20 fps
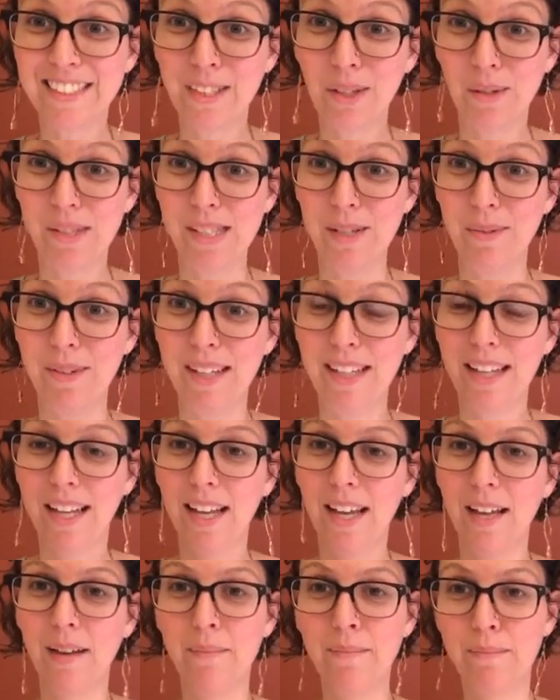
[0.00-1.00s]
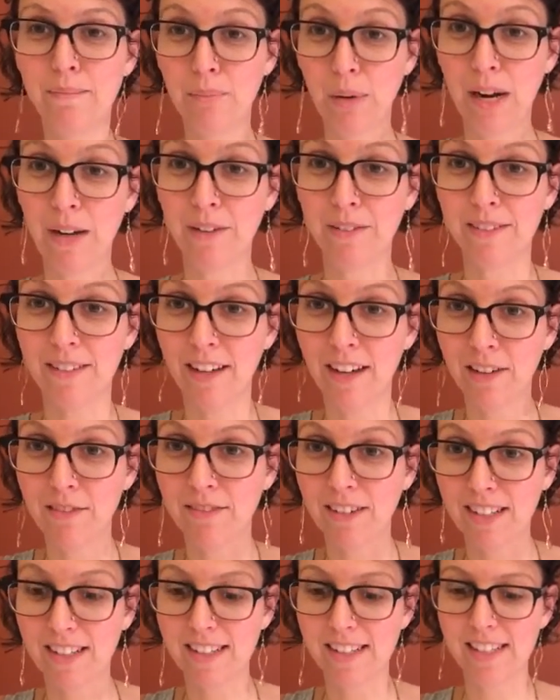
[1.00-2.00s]
go seaweed brown,
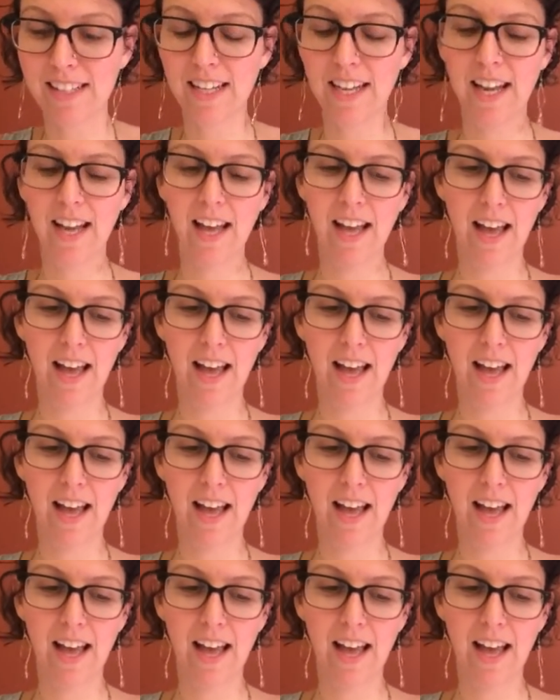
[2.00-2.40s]
unrinsed,